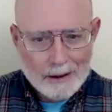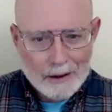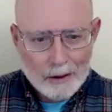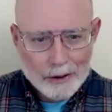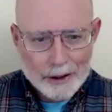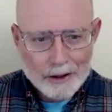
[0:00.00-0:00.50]

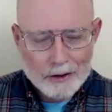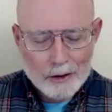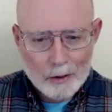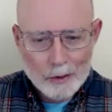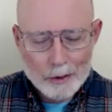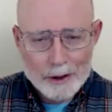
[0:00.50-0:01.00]
Okay,
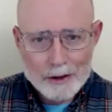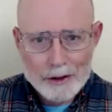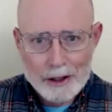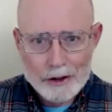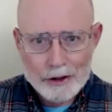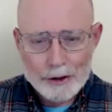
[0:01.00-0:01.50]
so we're going to
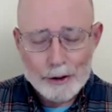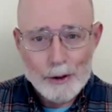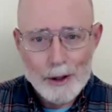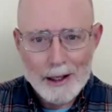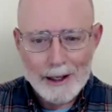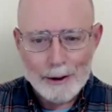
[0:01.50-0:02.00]
teach you
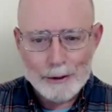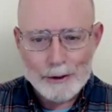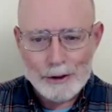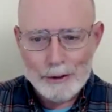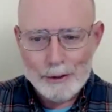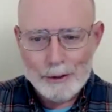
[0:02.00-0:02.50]
how
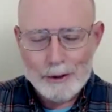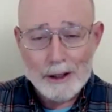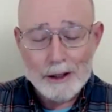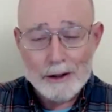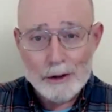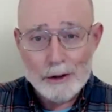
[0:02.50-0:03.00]

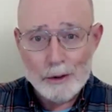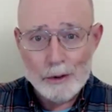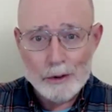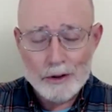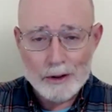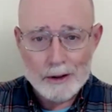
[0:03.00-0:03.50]
to
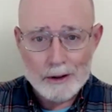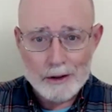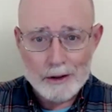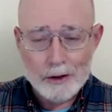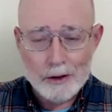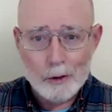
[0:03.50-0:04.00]
use
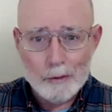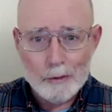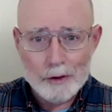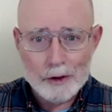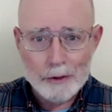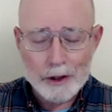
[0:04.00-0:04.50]
Zoom
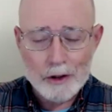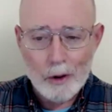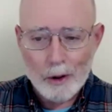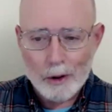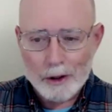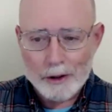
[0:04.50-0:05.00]
to
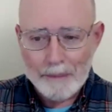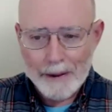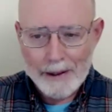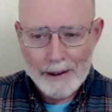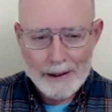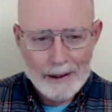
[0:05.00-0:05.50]
record.
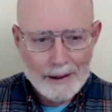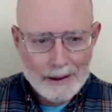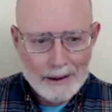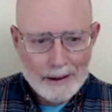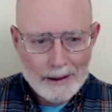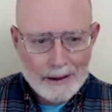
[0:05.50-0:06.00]

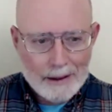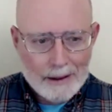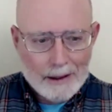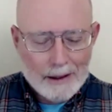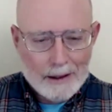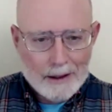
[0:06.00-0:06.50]

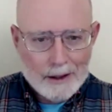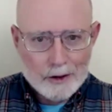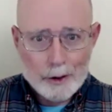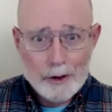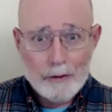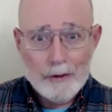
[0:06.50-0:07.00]

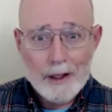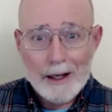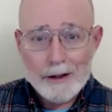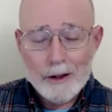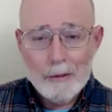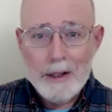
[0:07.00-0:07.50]
So you've
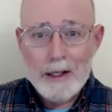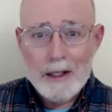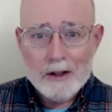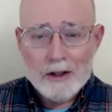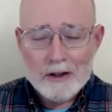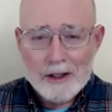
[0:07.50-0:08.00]
got your
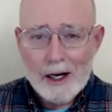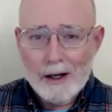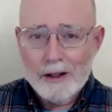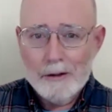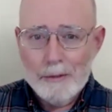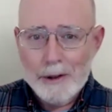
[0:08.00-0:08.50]
meeting
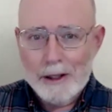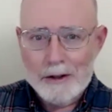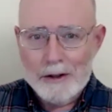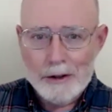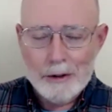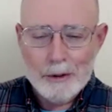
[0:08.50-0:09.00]
started
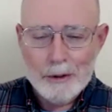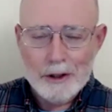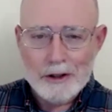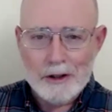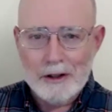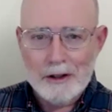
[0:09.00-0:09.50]
because you
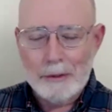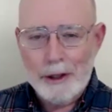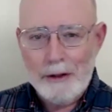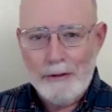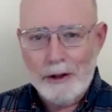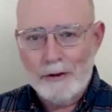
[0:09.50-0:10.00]
listened to the
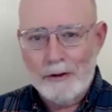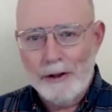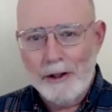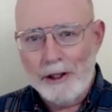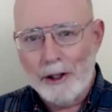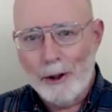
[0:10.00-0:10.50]
previous
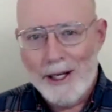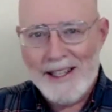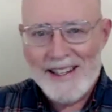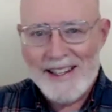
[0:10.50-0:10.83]
video